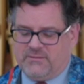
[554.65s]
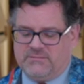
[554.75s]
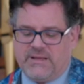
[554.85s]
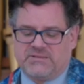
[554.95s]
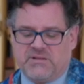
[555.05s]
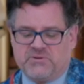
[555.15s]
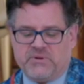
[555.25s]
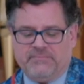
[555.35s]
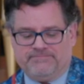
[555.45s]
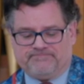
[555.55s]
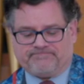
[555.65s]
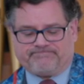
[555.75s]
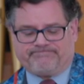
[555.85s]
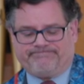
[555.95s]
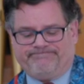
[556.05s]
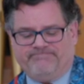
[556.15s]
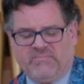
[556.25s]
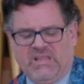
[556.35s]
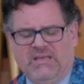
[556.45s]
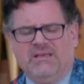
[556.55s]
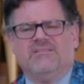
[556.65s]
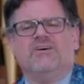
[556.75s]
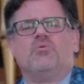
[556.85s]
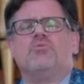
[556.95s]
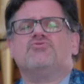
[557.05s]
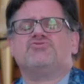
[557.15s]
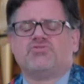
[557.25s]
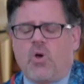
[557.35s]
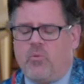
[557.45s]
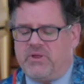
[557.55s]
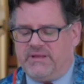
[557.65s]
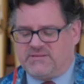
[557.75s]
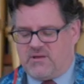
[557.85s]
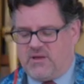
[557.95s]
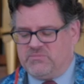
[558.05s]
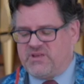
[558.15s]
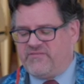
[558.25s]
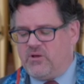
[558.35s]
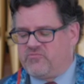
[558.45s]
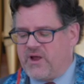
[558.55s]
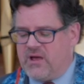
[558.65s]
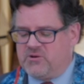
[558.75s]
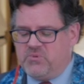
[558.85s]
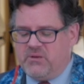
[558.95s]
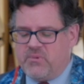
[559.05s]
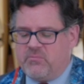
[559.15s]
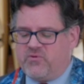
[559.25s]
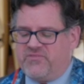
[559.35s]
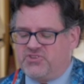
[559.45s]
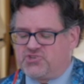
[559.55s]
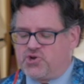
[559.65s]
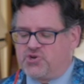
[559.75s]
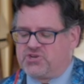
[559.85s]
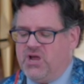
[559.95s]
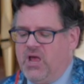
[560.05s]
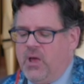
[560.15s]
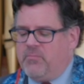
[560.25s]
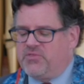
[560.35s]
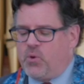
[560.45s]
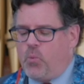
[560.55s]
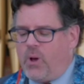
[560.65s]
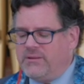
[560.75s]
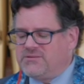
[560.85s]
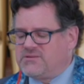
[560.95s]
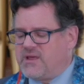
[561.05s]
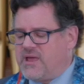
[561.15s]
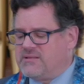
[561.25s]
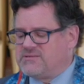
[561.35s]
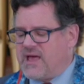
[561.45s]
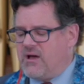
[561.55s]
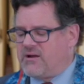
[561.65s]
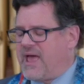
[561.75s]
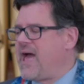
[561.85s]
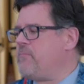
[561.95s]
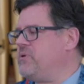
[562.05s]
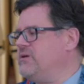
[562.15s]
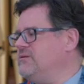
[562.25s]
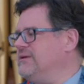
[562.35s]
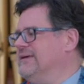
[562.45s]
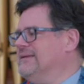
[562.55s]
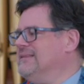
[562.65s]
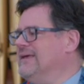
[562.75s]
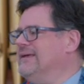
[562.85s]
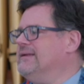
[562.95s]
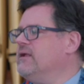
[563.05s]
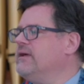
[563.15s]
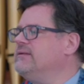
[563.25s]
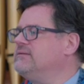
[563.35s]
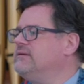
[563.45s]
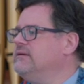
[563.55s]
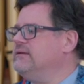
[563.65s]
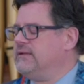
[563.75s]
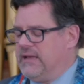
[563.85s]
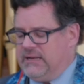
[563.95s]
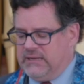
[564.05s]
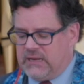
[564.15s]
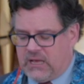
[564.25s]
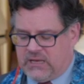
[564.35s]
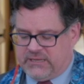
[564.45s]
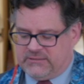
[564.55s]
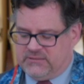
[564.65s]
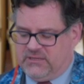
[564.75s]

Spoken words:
Next entry. There were so many times I felt proud to be a member of this church, but the one stands out happened in late 1989.